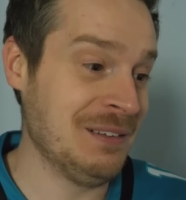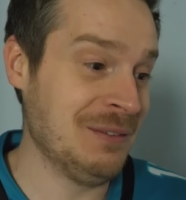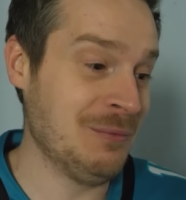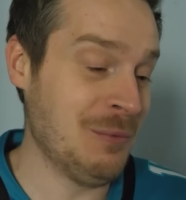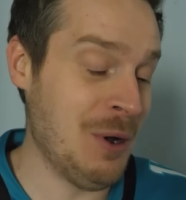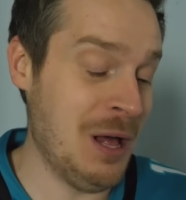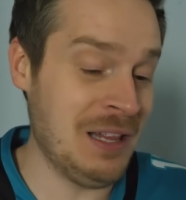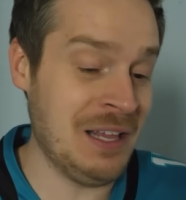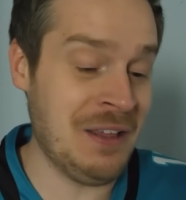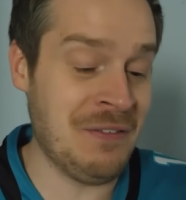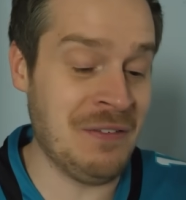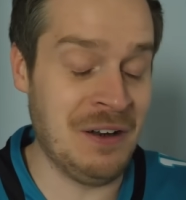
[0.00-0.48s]

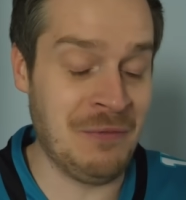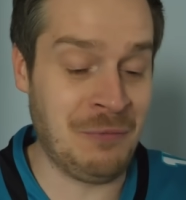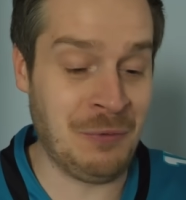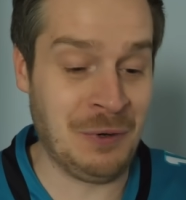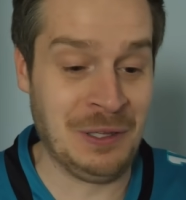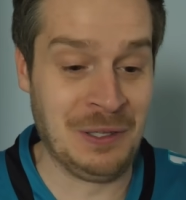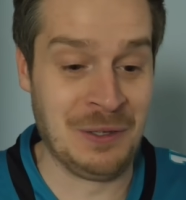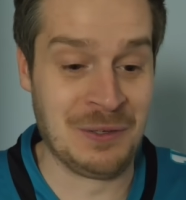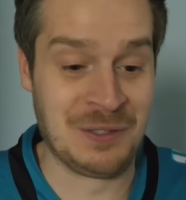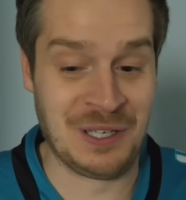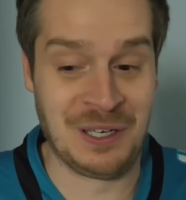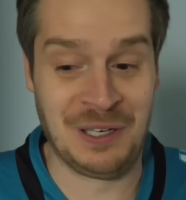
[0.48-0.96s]
Well, even if we
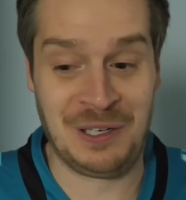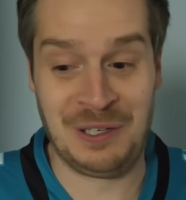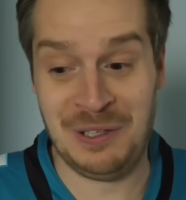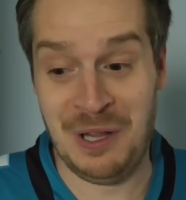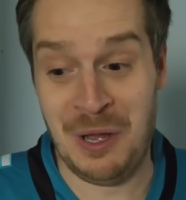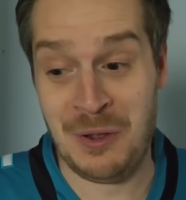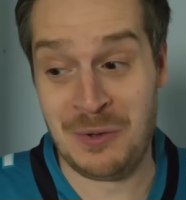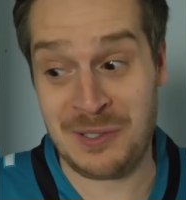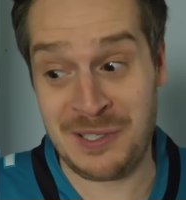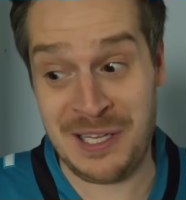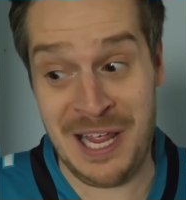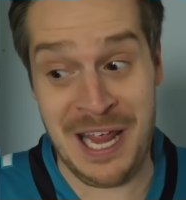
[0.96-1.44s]
lose in a
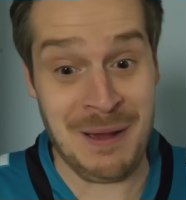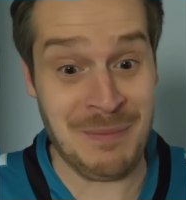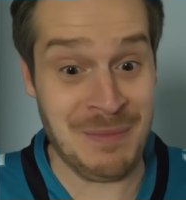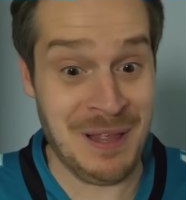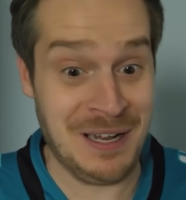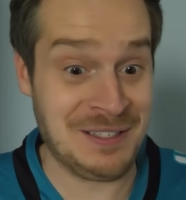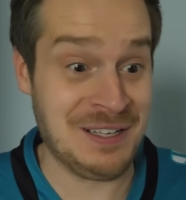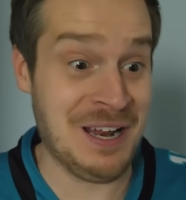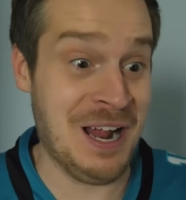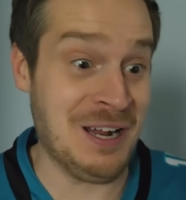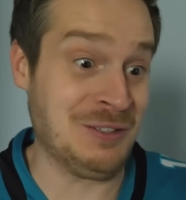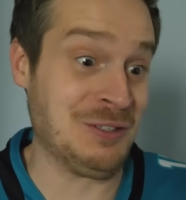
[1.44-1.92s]
close game,
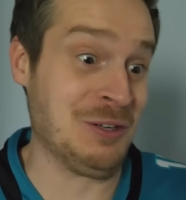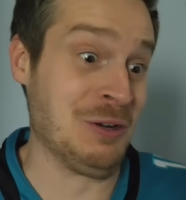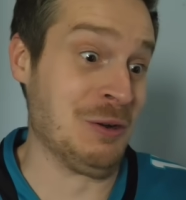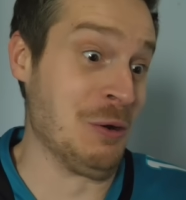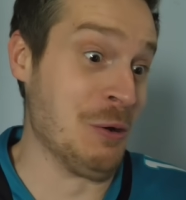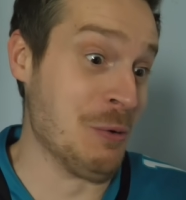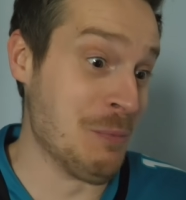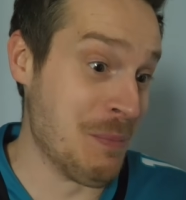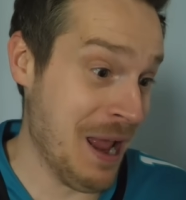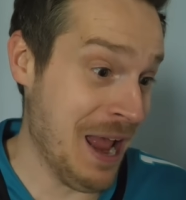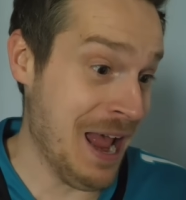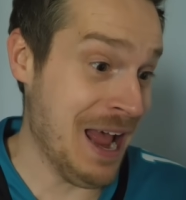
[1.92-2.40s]
that's not
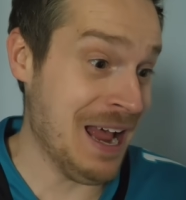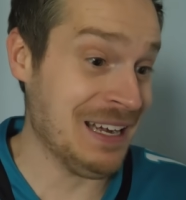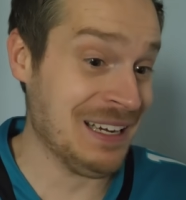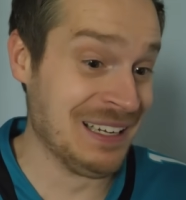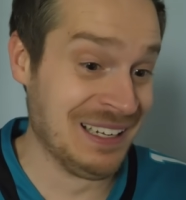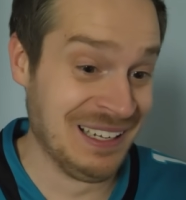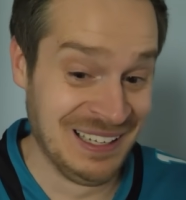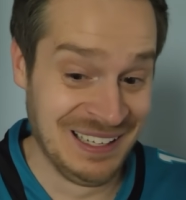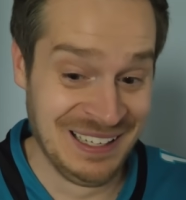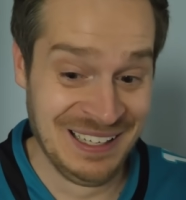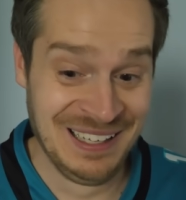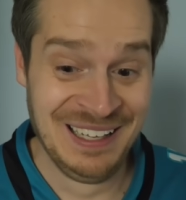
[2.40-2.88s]
too bad.
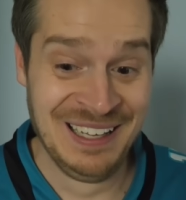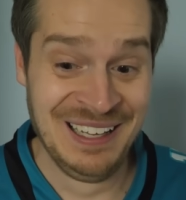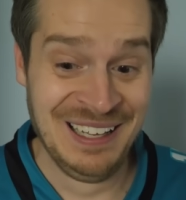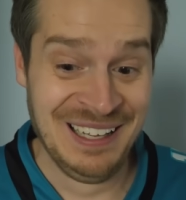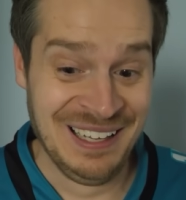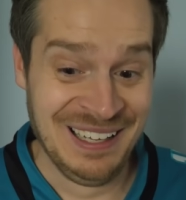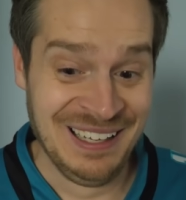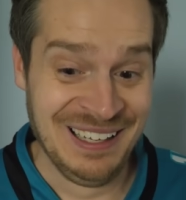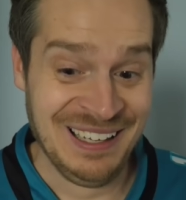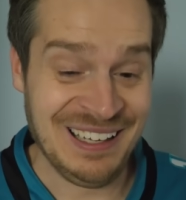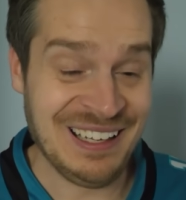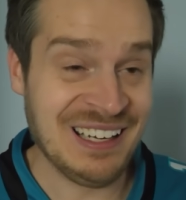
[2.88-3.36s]

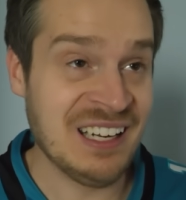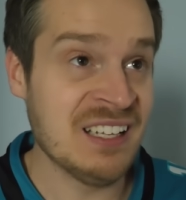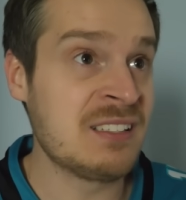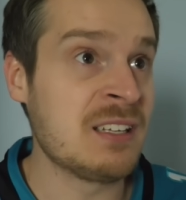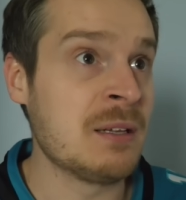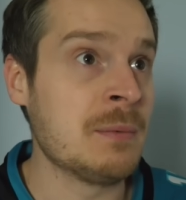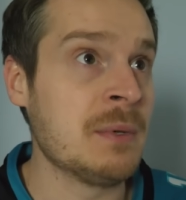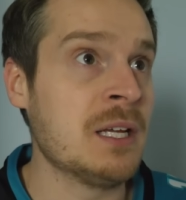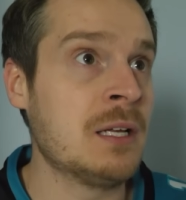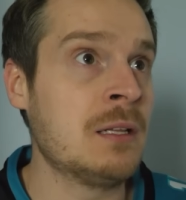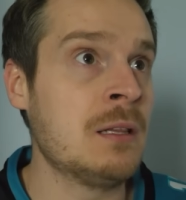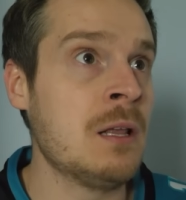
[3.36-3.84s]
It is
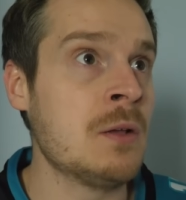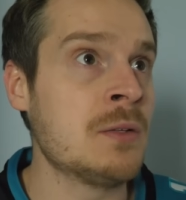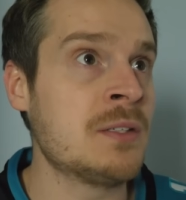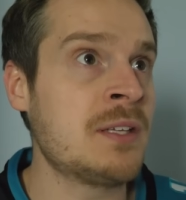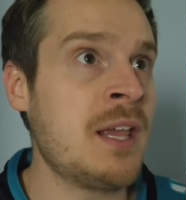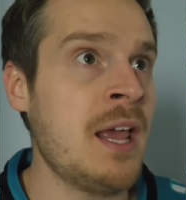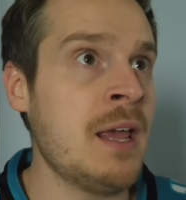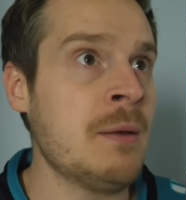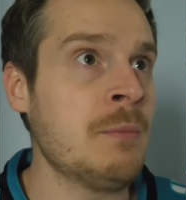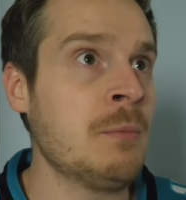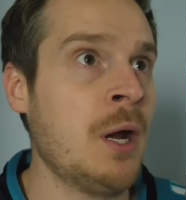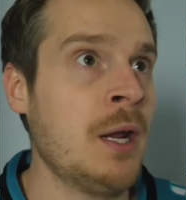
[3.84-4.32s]
gonna be a close
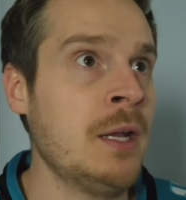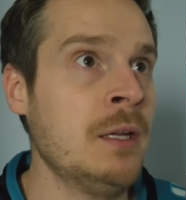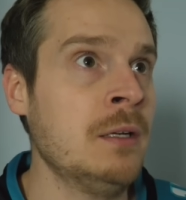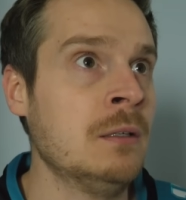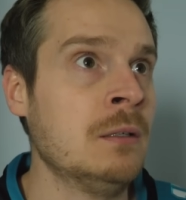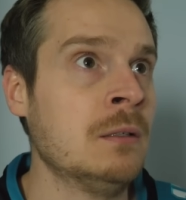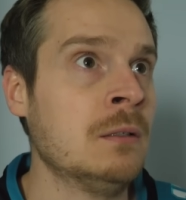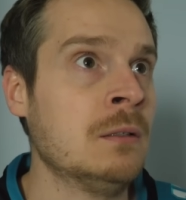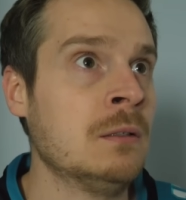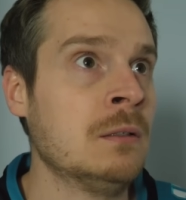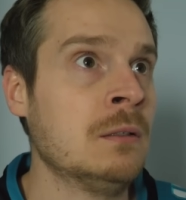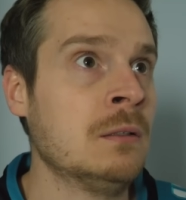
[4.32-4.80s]
game, right?